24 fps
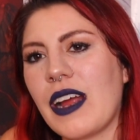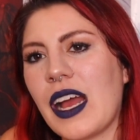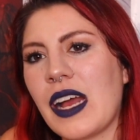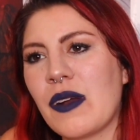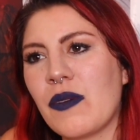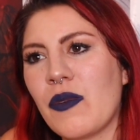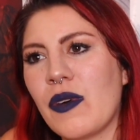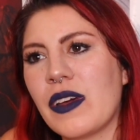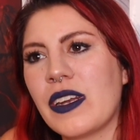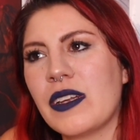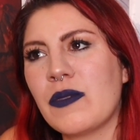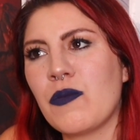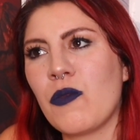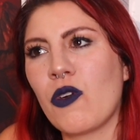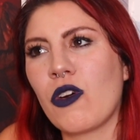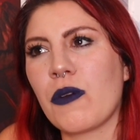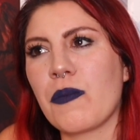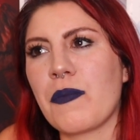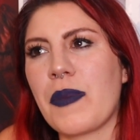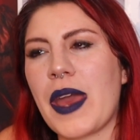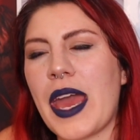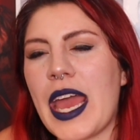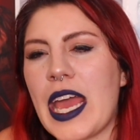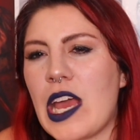I wanted
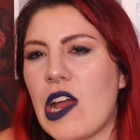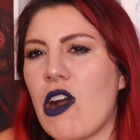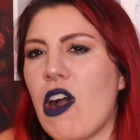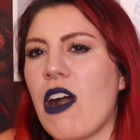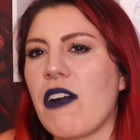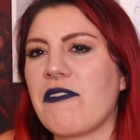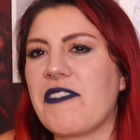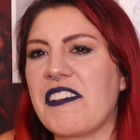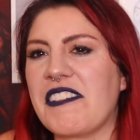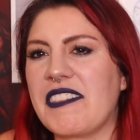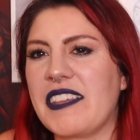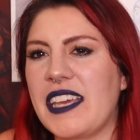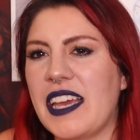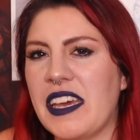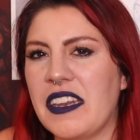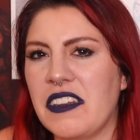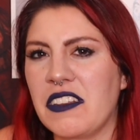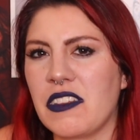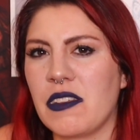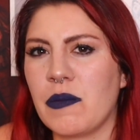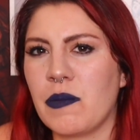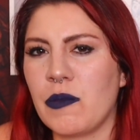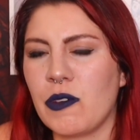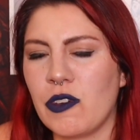more payoff at the end
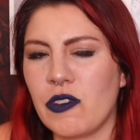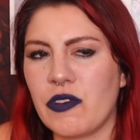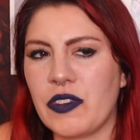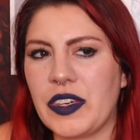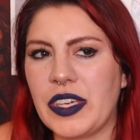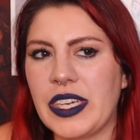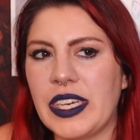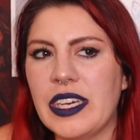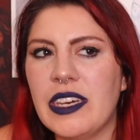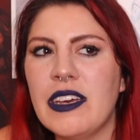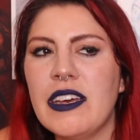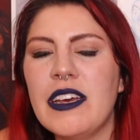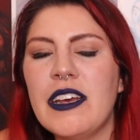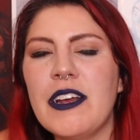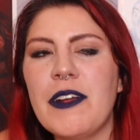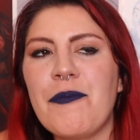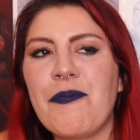of the movie.